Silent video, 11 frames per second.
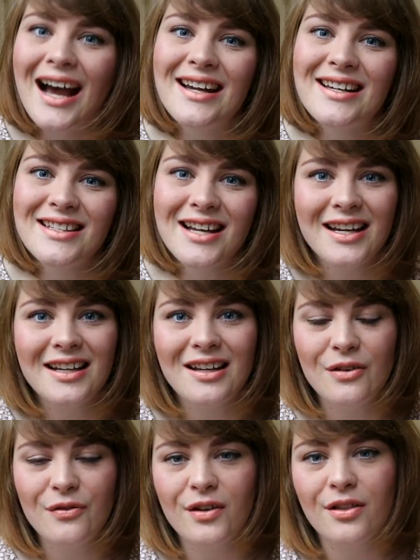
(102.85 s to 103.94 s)
I studied
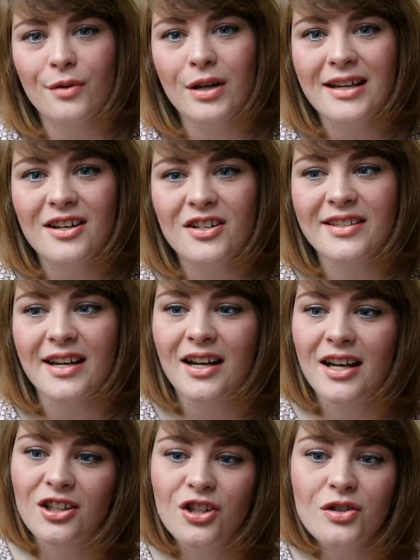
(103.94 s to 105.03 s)
there for three years. I
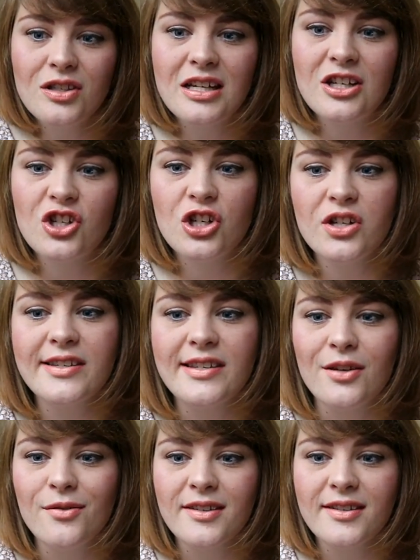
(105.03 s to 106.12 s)
got new teachers.
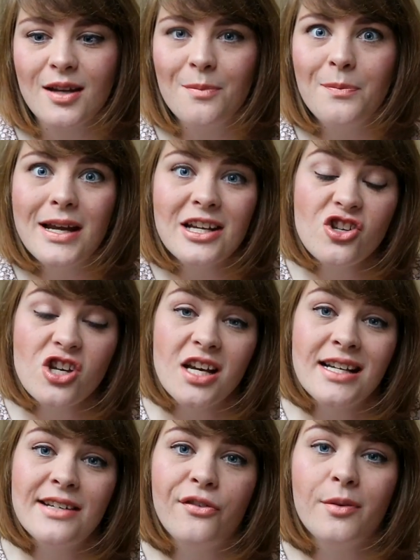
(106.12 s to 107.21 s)
It was a big
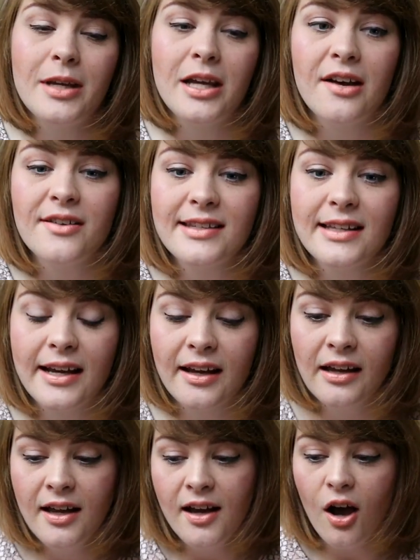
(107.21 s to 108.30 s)
change for me. I was like,
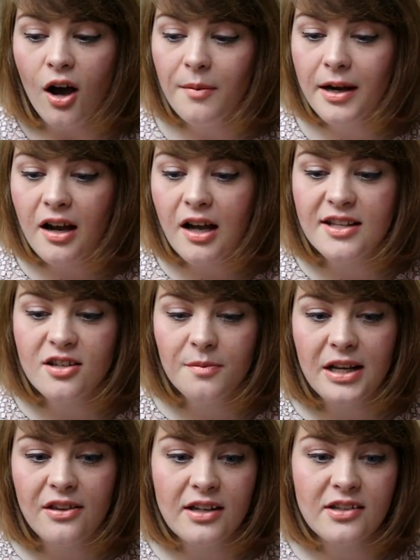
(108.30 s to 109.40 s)
oh my god, so
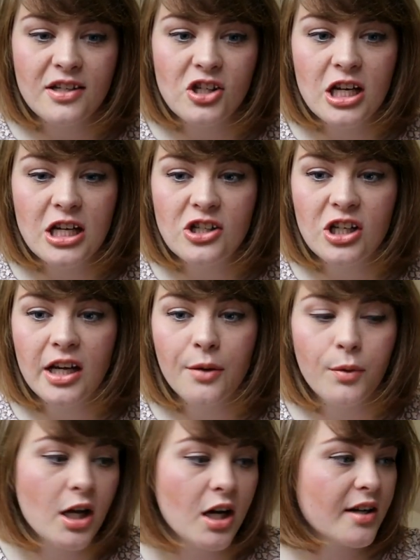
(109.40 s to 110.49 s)
many things are changing.
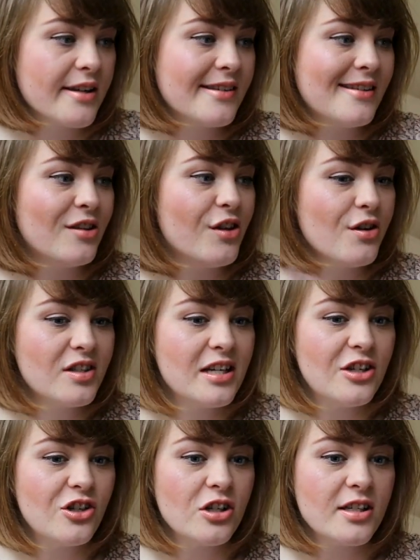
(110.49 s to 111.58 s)
We're not gonna see those
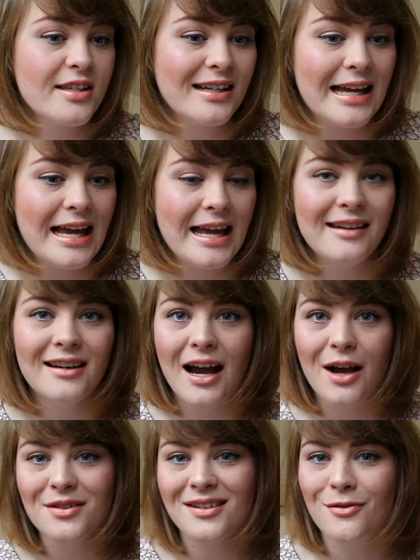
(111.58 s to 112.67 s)
teachers again.
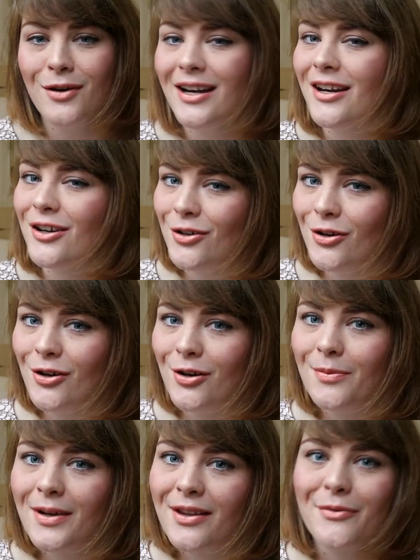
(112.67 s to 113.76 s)
I was quite a
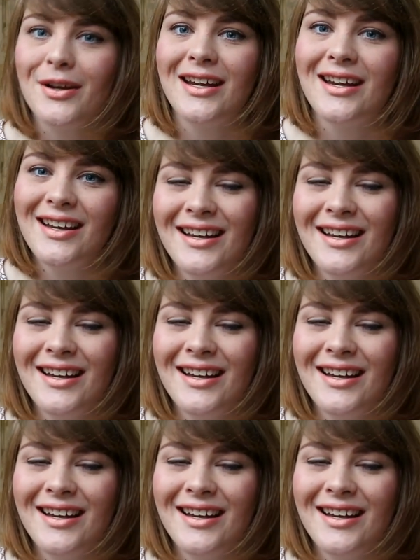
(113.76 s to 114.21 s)
nerd, by the way.